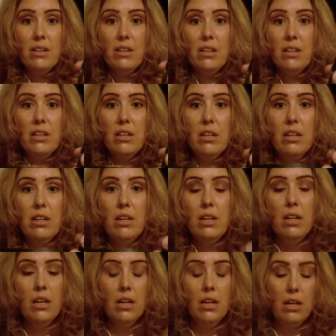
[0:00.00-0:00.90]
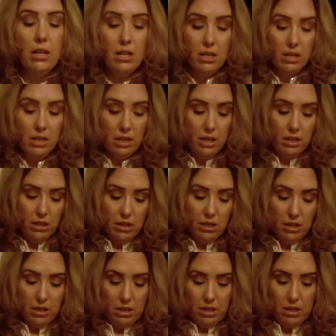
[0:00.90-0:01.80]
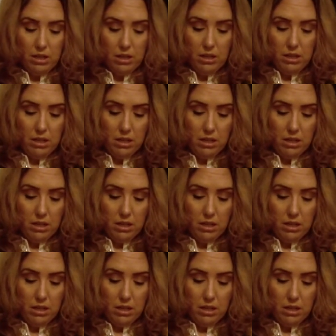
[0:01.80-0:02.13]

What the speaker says: (silence)